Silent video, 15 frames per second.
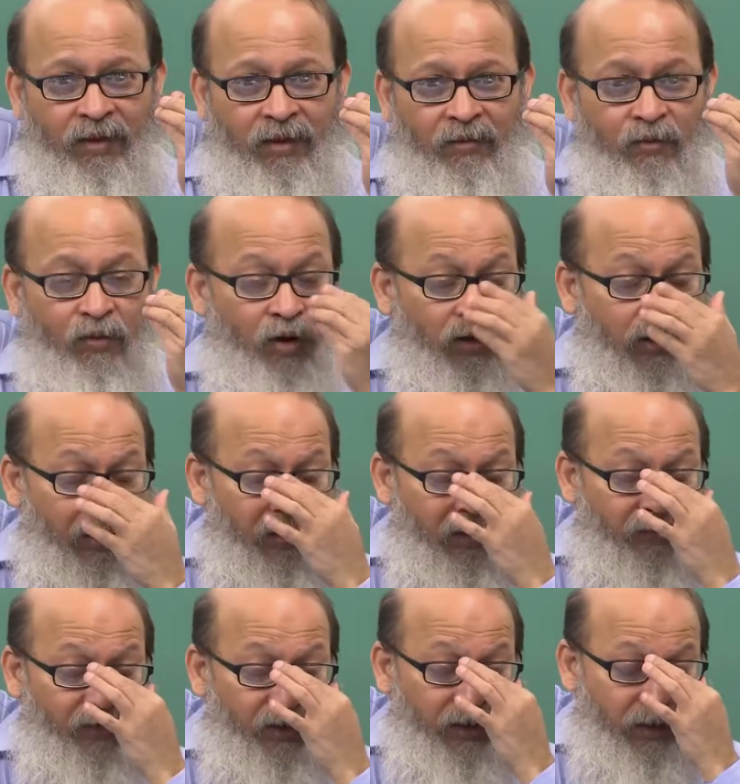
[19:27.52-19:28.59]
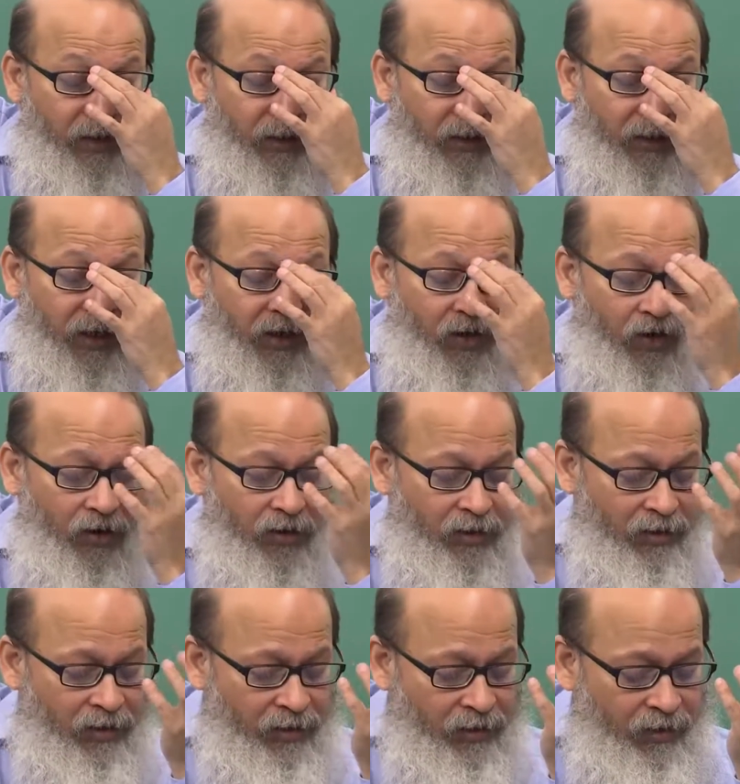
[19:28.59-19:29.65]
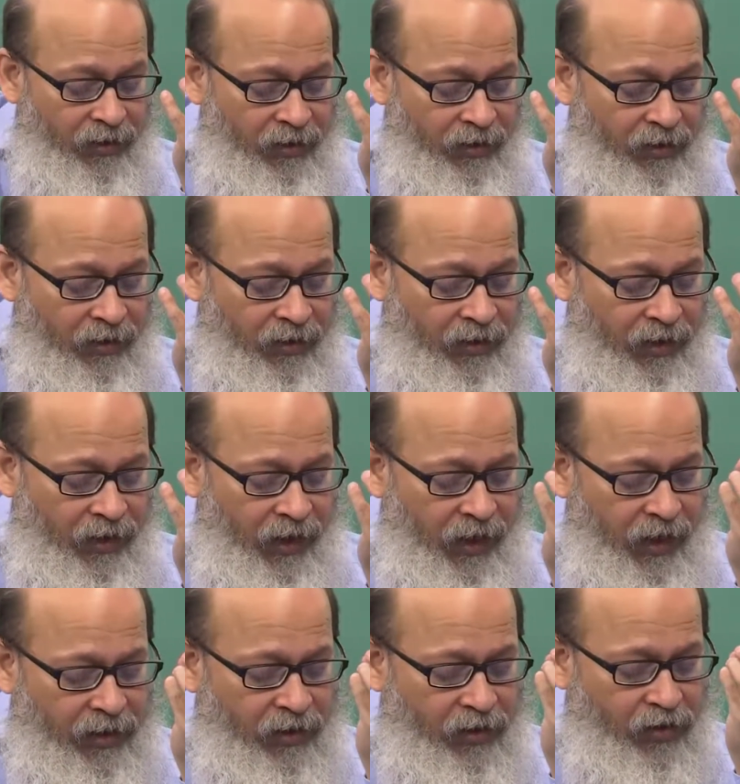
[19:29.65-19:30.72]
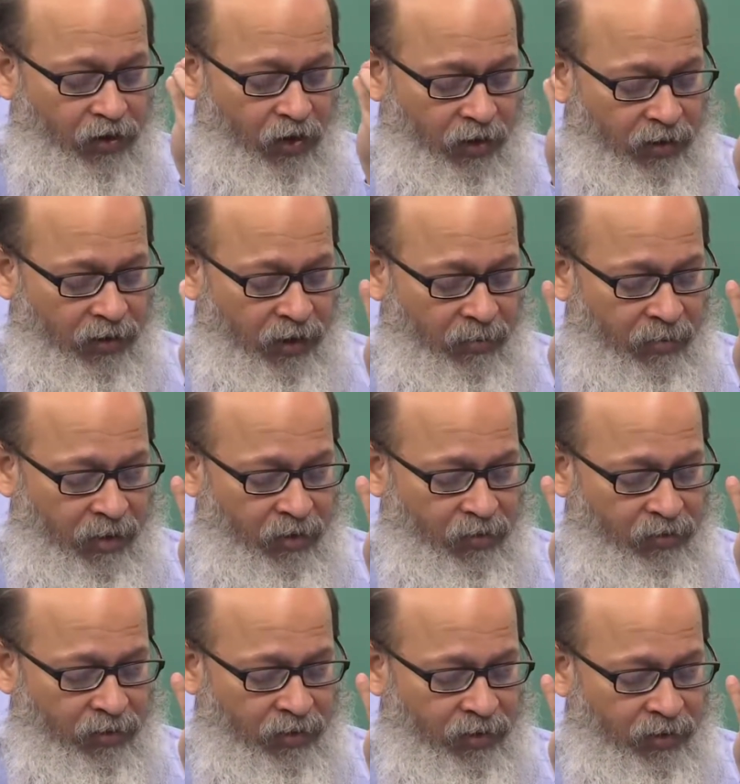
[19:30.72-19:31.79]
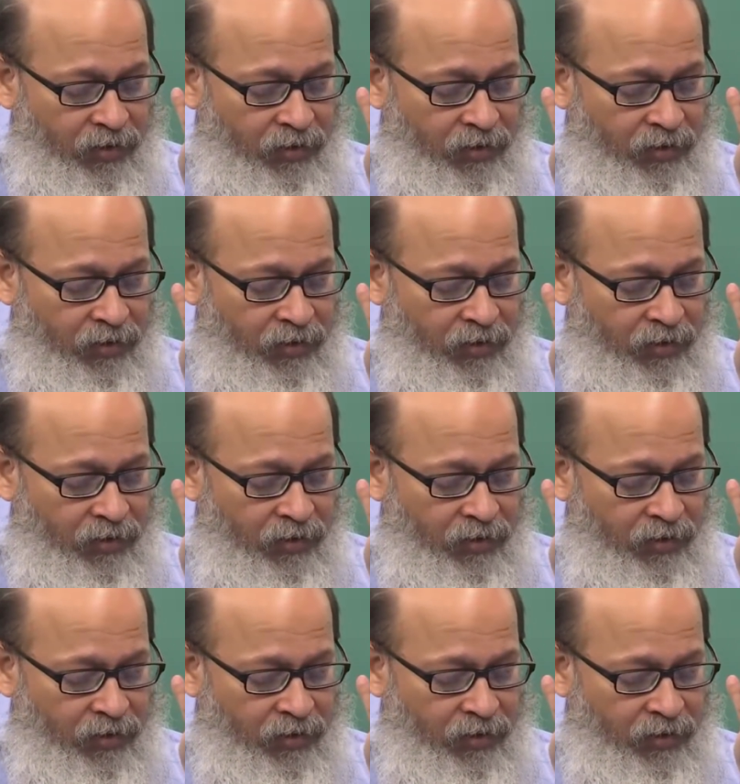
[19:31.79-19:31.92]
What the Western psychology has talked about